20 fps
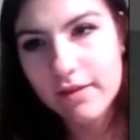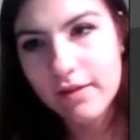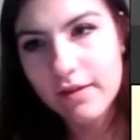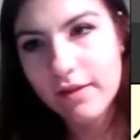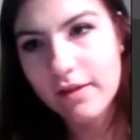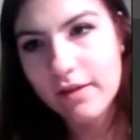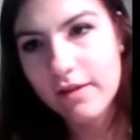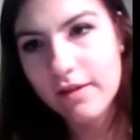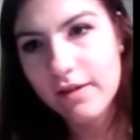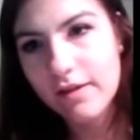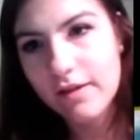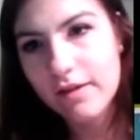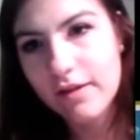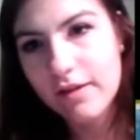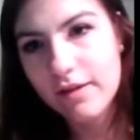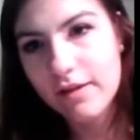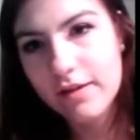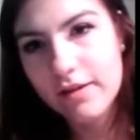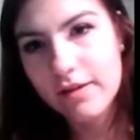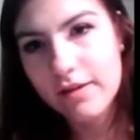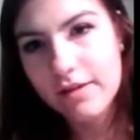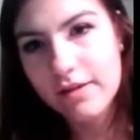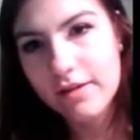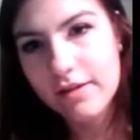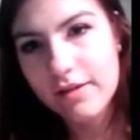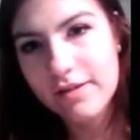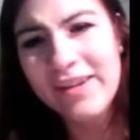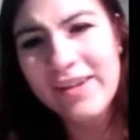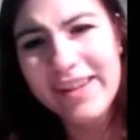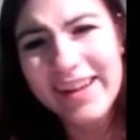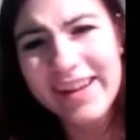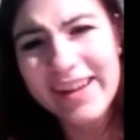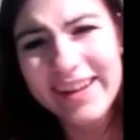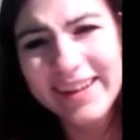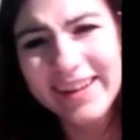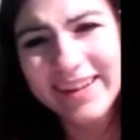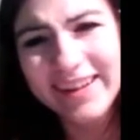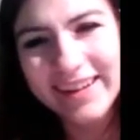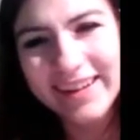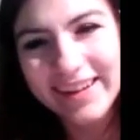
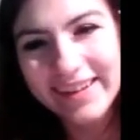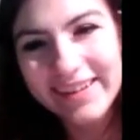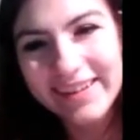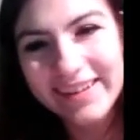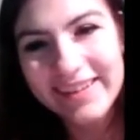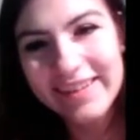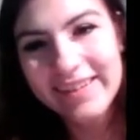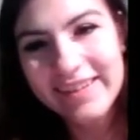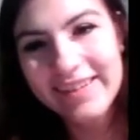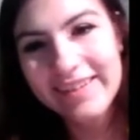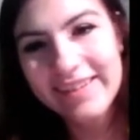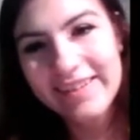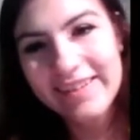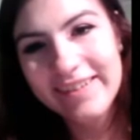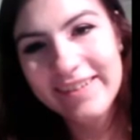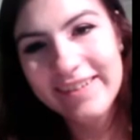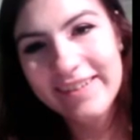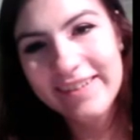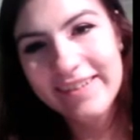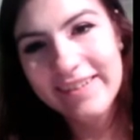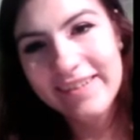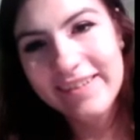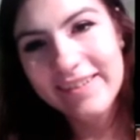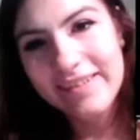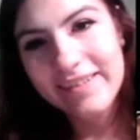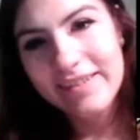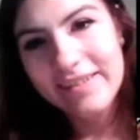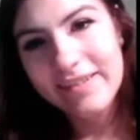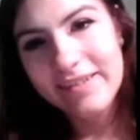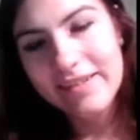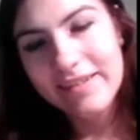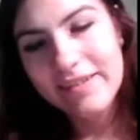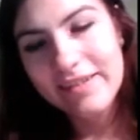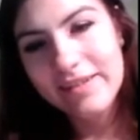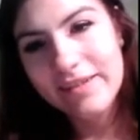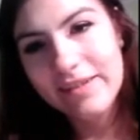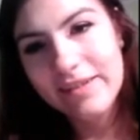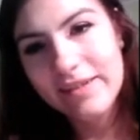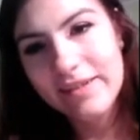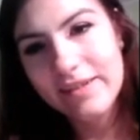
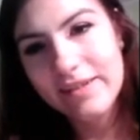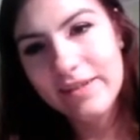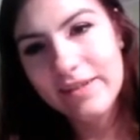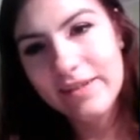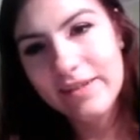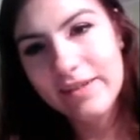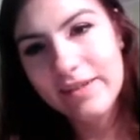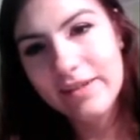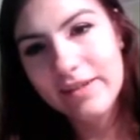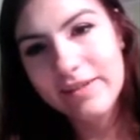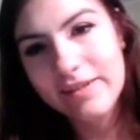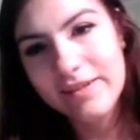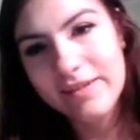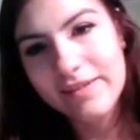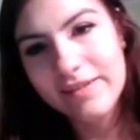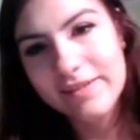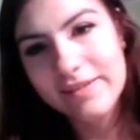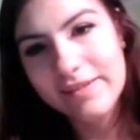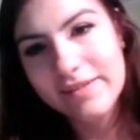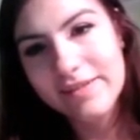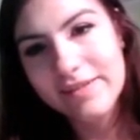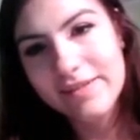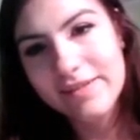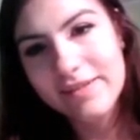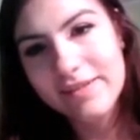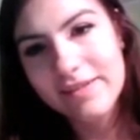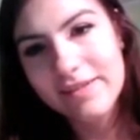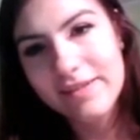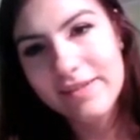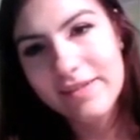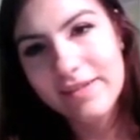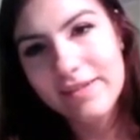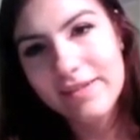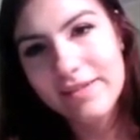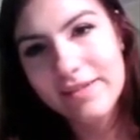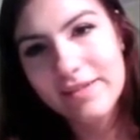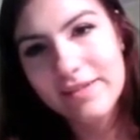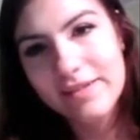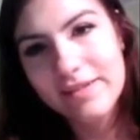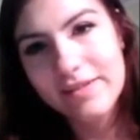
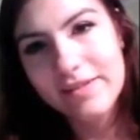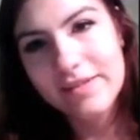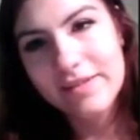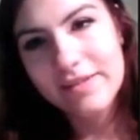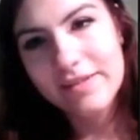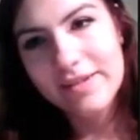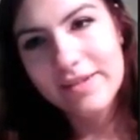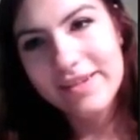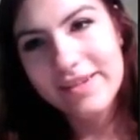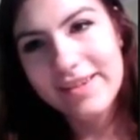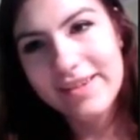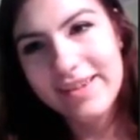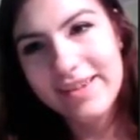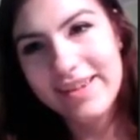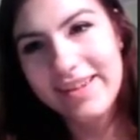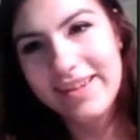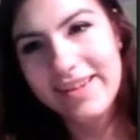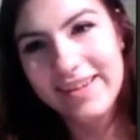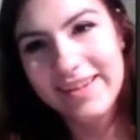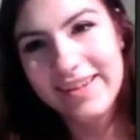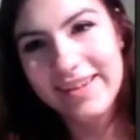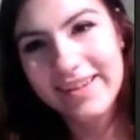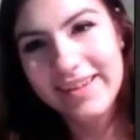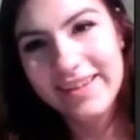(silent)